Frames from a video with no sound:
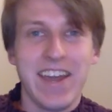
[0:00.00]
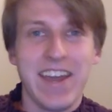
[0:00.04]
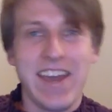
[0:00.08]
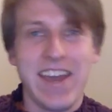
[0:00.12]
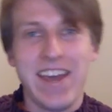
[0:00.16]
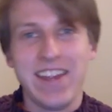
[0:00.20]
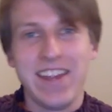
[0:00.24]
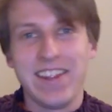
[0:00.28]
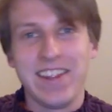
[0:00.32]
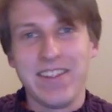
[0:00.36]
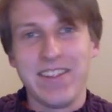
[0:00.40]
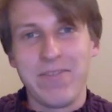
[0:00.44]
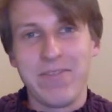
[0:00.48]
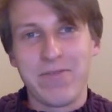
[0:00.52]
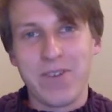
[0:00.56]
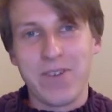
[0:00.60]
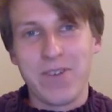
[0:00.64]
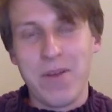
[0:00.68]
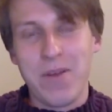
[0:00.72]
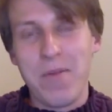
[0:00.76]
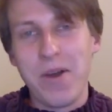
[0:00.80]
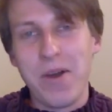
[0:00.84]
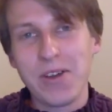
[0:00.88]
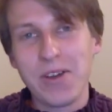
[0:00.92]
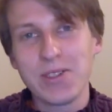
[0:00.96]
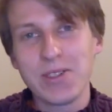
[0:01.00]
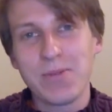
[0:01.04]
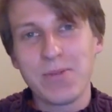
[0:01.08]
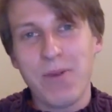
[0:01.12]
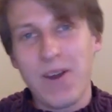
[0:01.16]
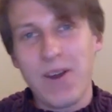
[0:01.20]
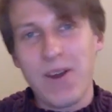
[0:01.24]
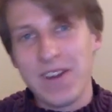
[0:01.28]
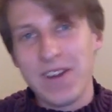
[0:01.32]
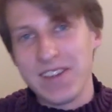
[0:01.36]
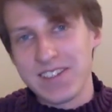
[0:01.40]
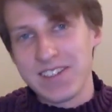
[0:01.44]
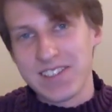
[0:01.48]
and for the most
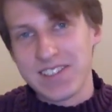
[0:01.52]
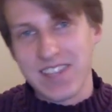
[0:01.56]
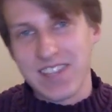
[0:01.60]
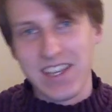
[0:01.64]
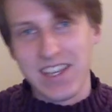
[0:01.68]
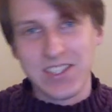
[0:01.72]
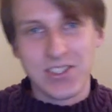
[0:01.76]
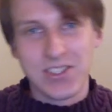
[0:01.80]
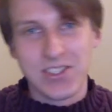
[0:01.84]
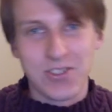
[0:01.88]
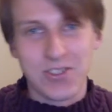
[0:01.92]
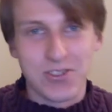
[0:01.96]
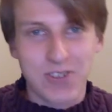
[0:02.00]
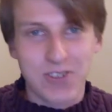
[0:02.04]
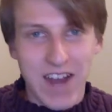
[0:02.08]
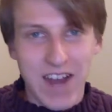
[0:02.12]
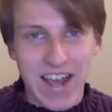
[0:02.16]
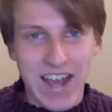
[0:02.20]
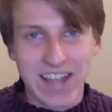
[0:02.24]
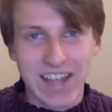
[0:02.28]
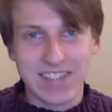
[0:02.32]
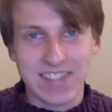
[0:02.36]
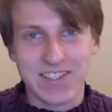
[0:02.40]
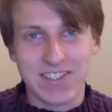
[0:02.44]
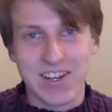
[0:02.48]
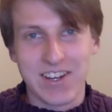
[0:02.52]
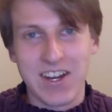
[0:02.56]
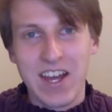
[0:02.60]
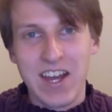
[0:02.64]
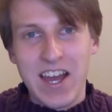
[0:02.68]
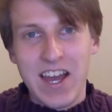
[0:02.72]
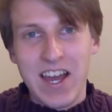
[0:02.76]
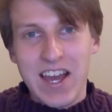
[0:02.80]
part, the celestial dragons are